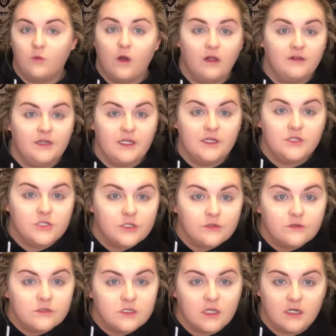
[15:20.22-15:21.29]
quality
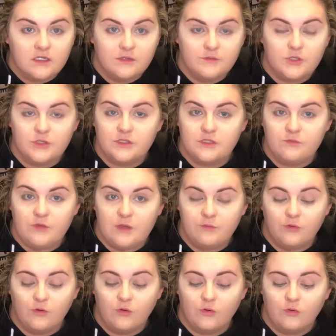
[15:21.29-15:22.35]
issues. A lot of times you'll see
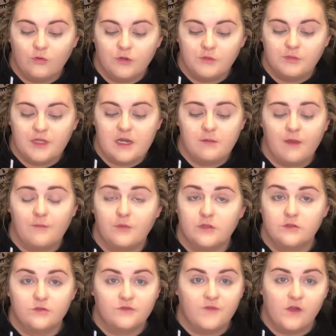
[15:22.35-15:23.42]
people complain about
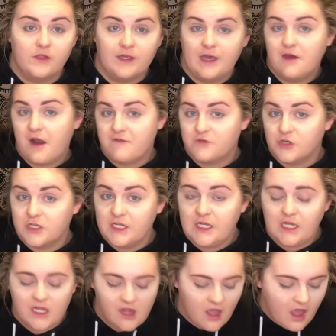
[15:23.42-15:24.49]
bristles falling out after
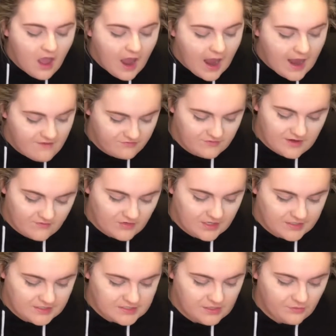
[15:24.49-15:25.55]
cleaning. I've never
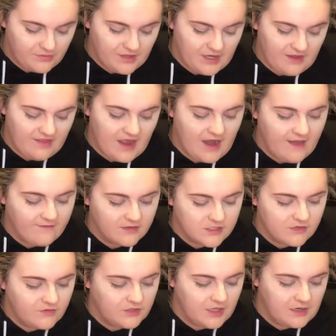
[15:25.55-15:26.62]
had to deal with any of that. I
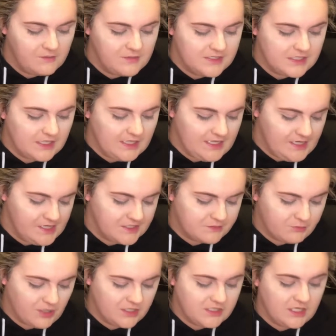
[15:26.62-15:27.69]
also have a lot of
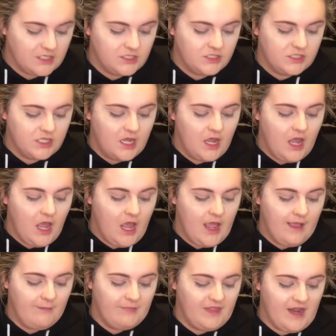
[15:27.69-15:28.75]
miscellaneous brushes
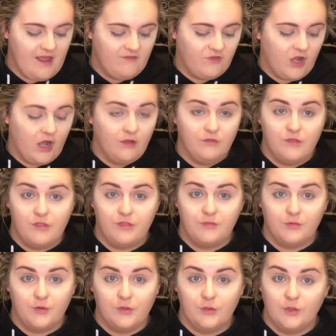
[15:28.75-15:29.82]
that I've gotten
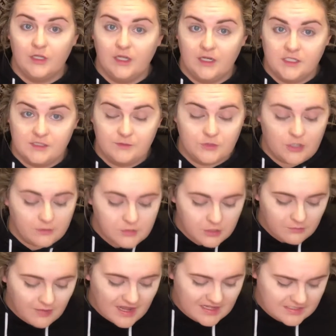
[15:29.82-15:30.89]
through a lot of
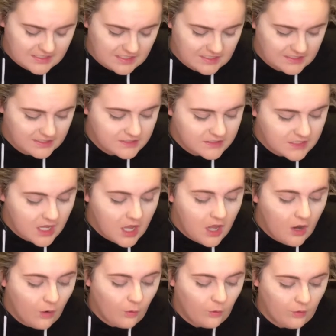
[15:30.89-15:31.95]
subscription boxes,
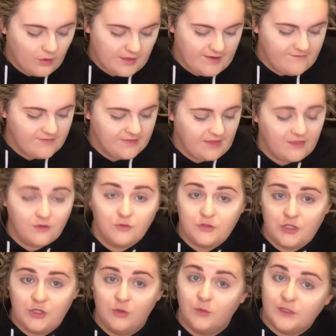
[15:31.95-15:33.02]
or even like
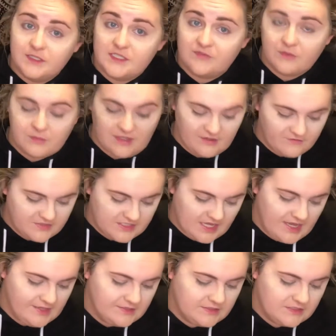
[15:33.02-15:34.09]
little cute ones from gift
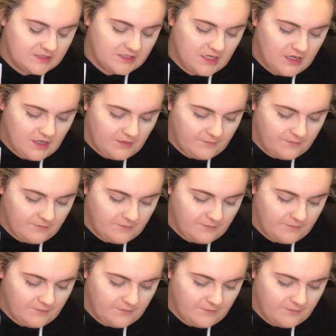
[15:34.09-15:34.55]
sets.